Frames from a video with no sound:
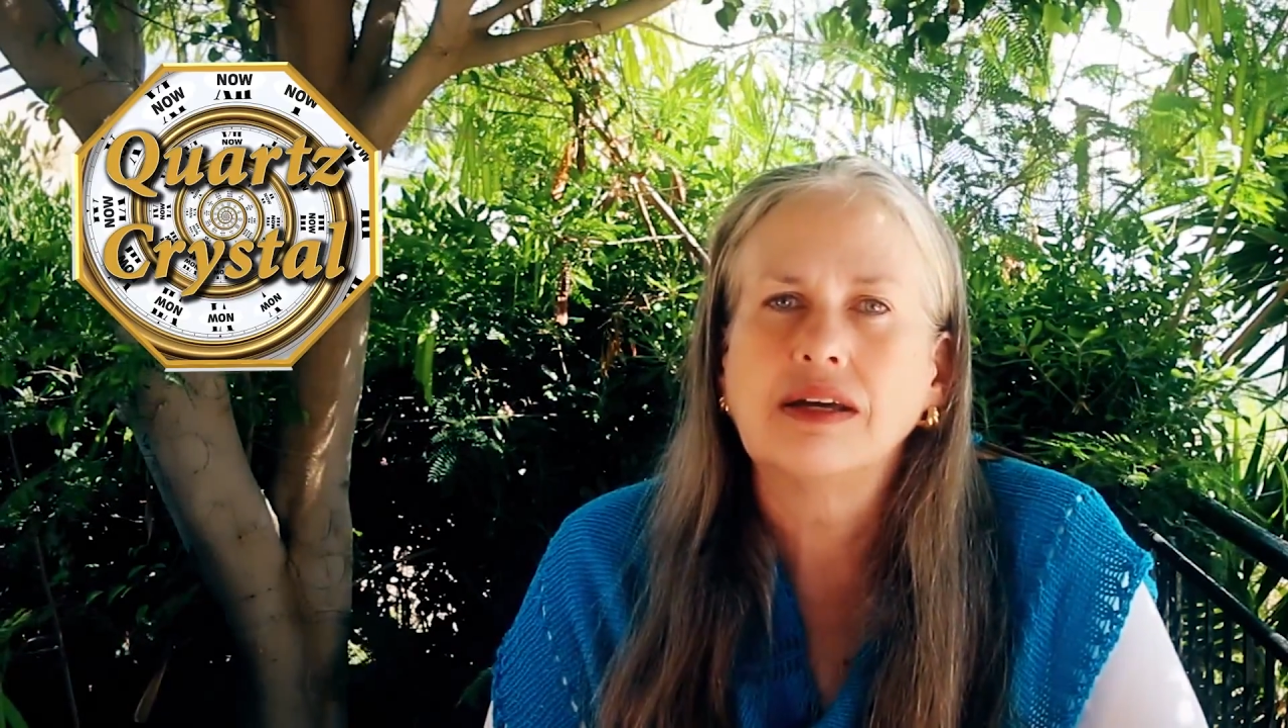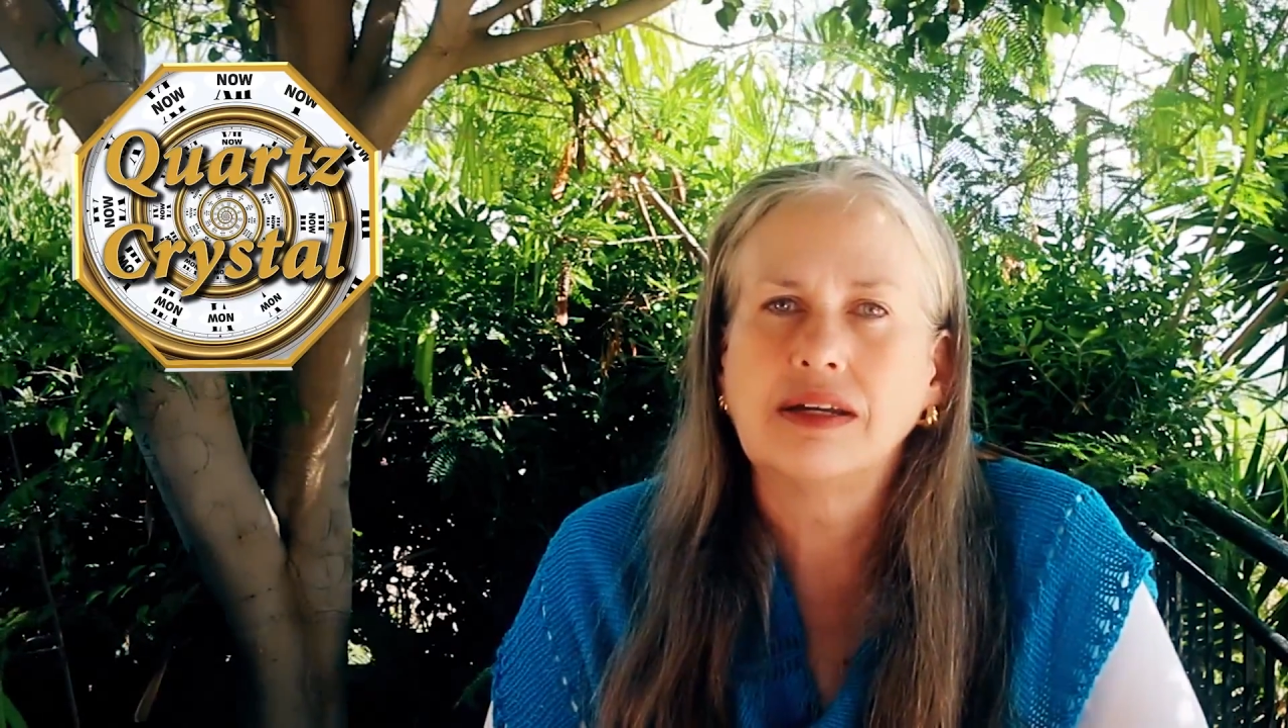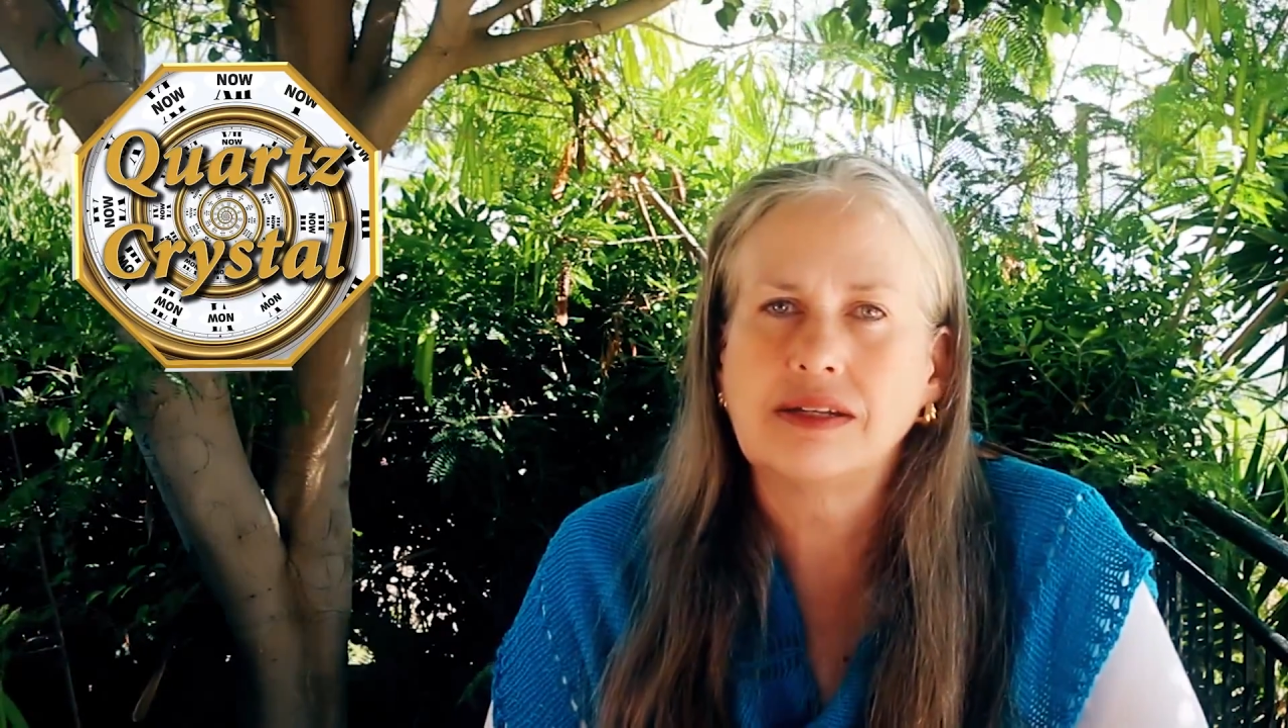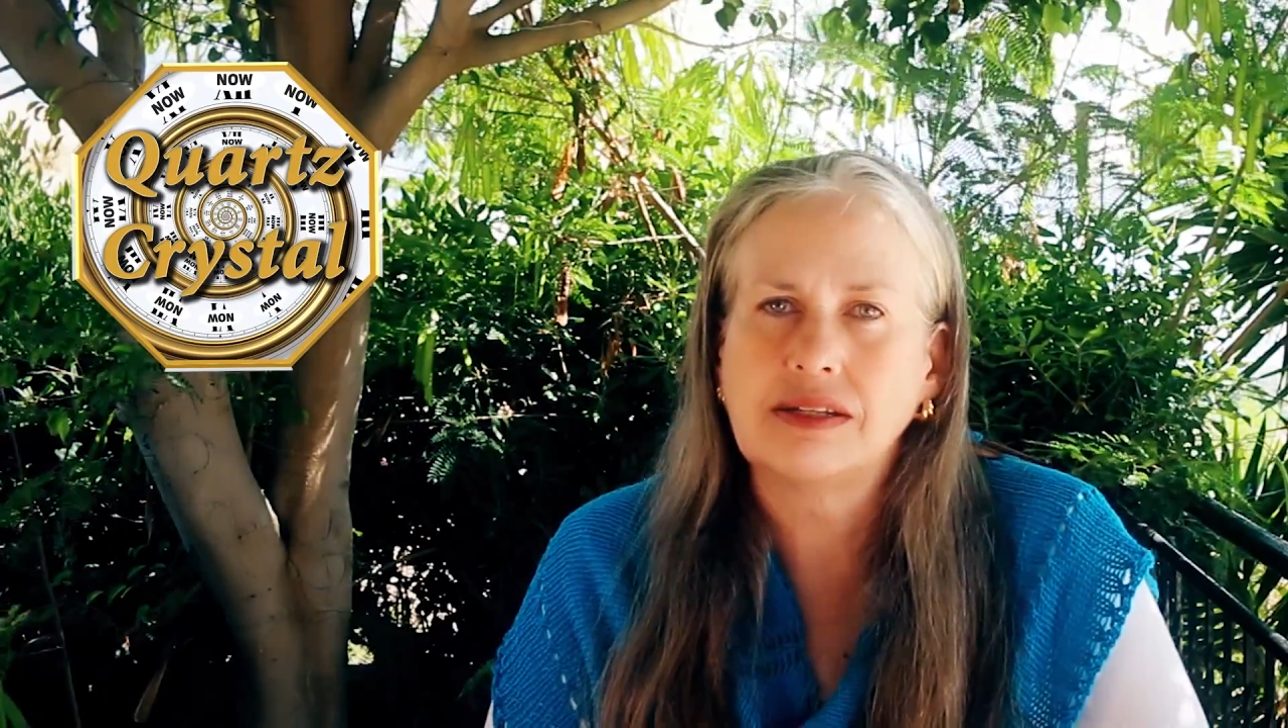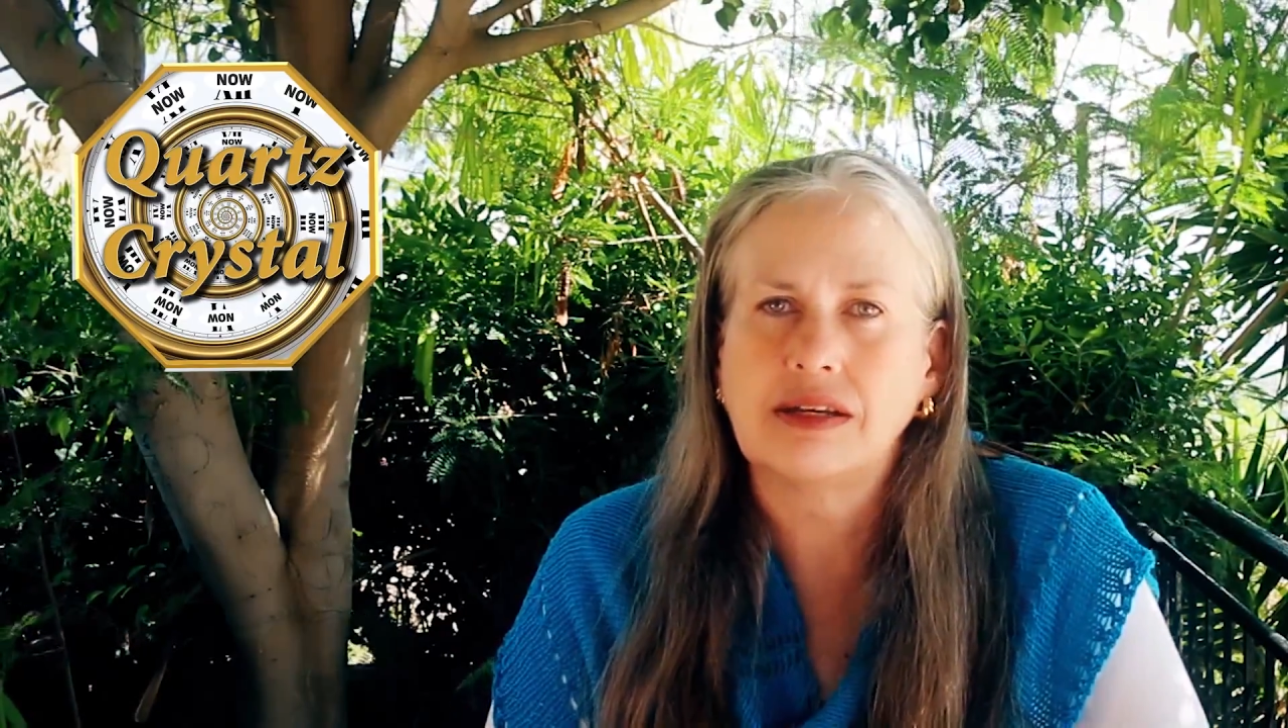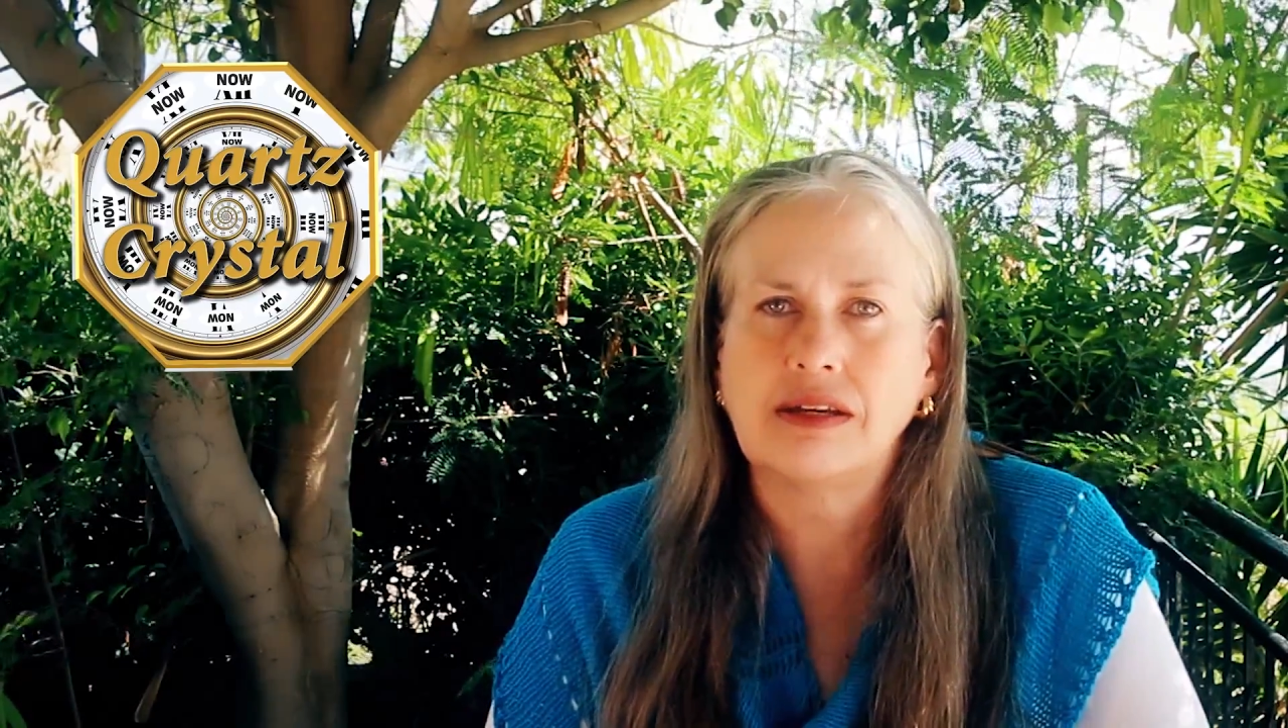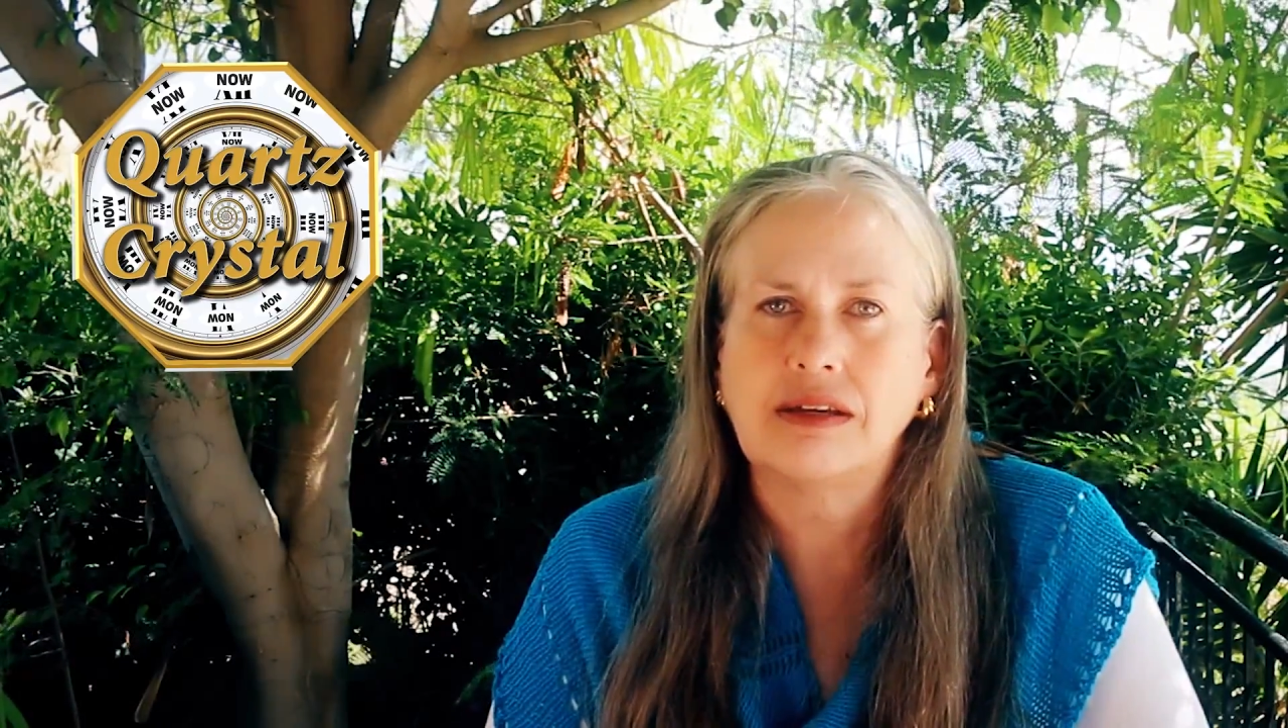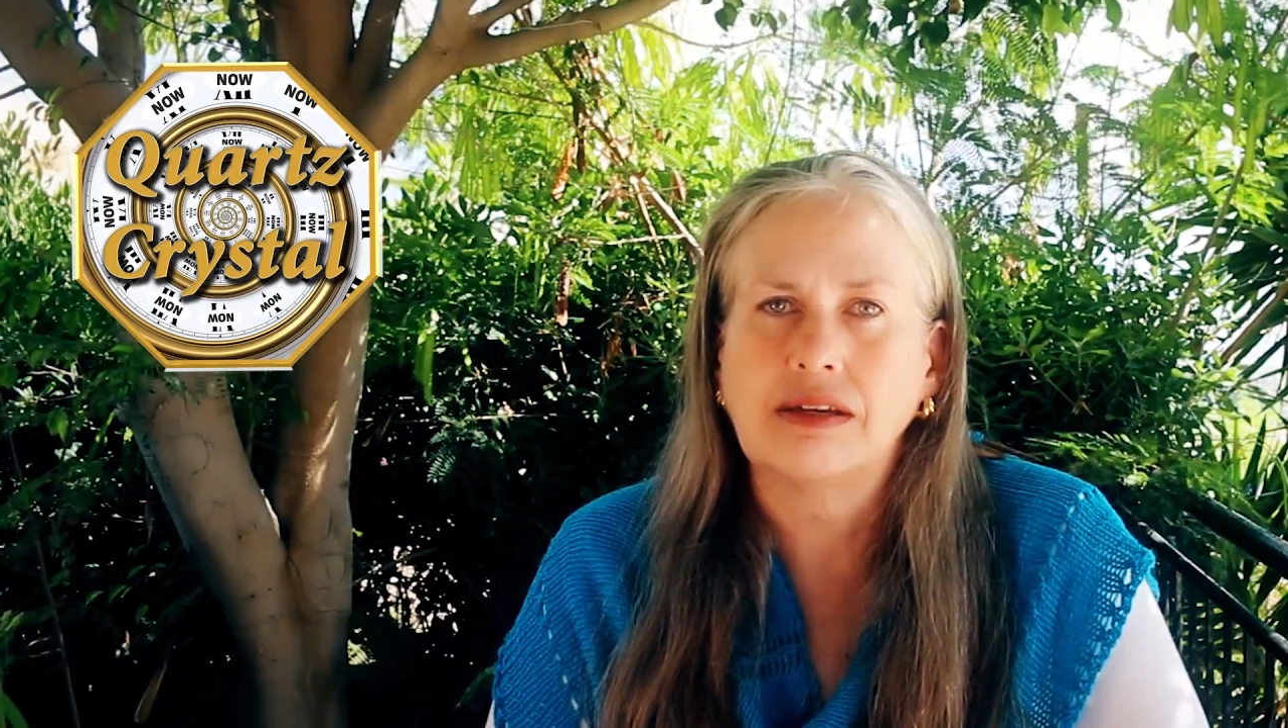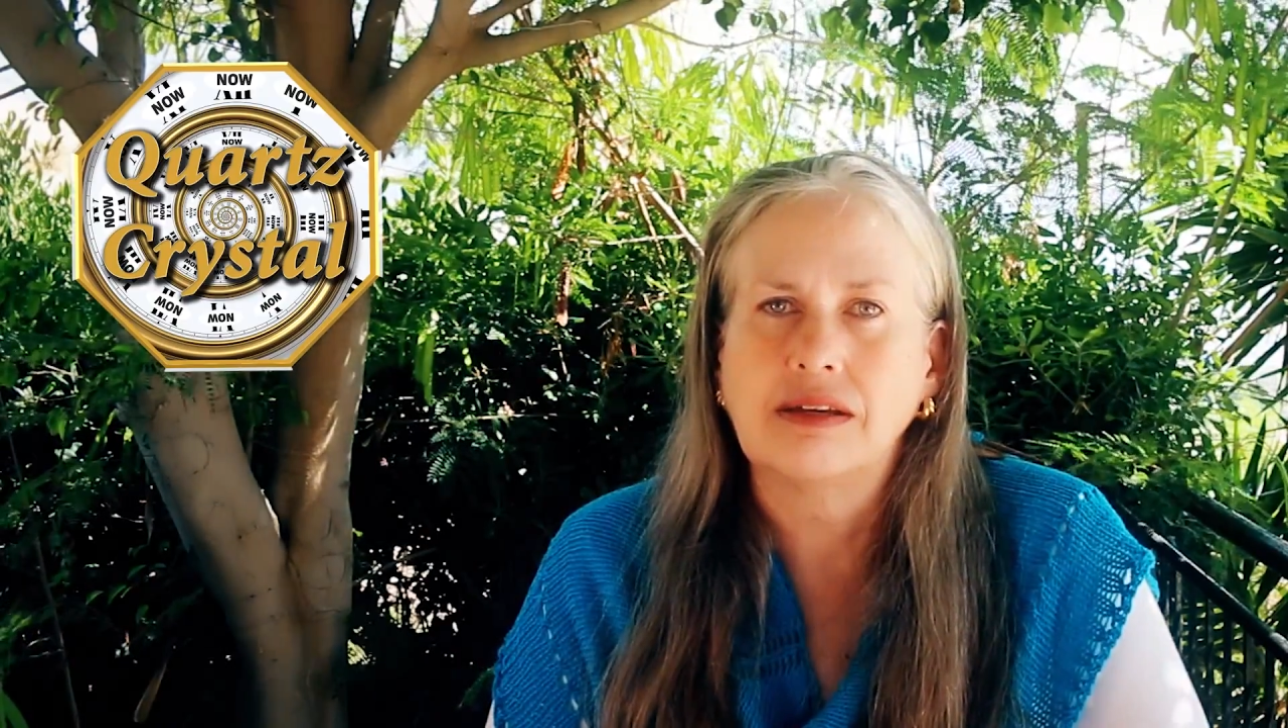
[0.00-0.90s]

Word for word: It is a